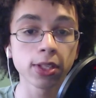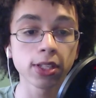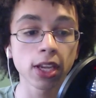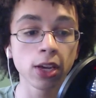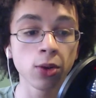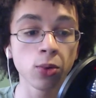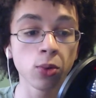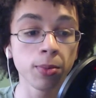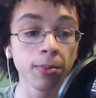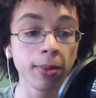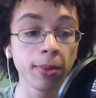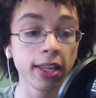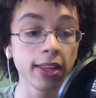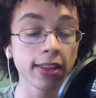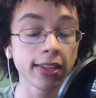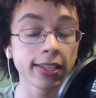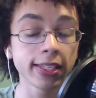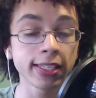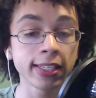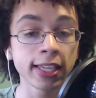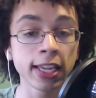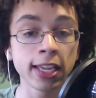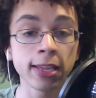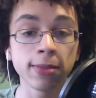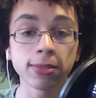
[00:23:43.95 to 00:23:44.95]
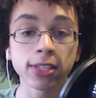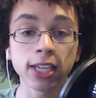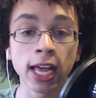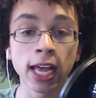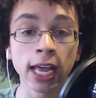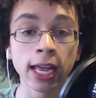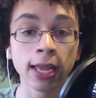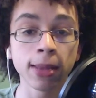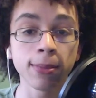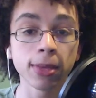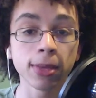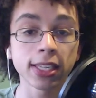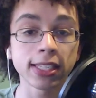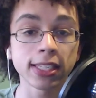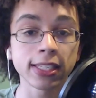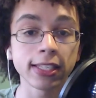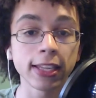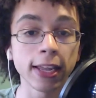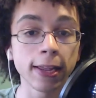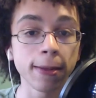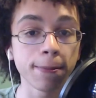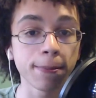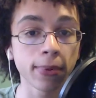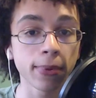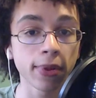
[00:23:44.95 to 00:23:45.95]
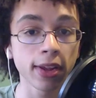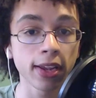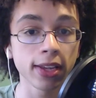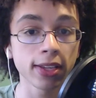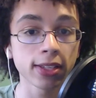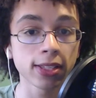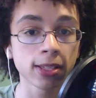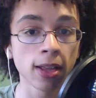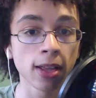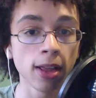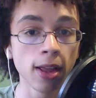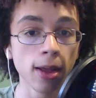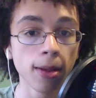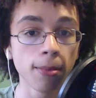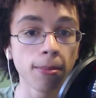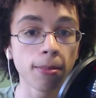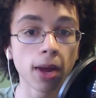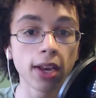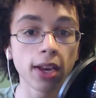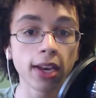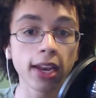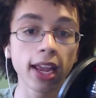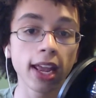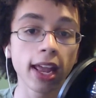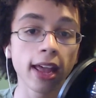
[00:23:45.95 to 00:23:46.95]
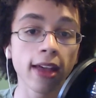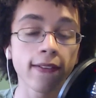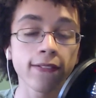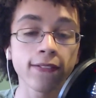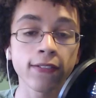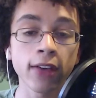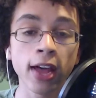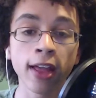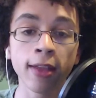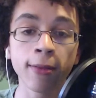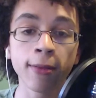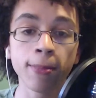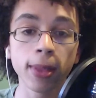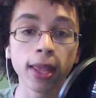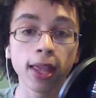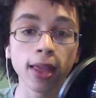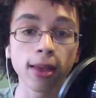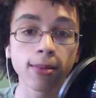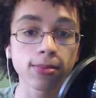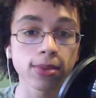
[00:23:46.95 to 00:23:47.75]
It will be same time, same place, Monday at 5 p.m.